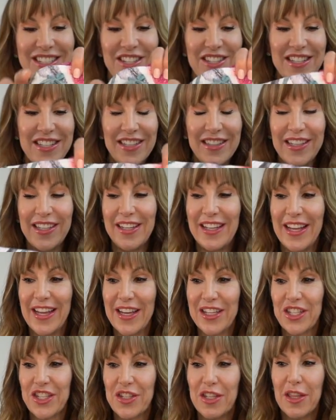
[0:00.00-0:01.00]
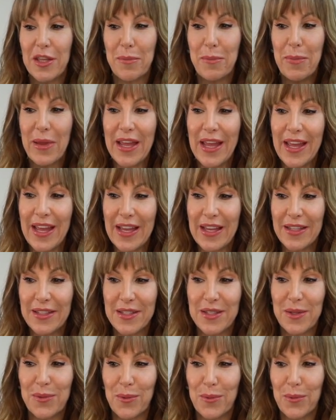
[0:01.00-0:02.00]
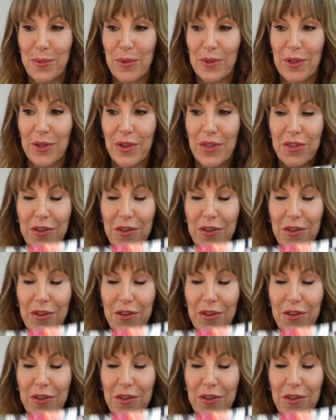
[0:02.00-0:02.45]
just a little extra. The pants were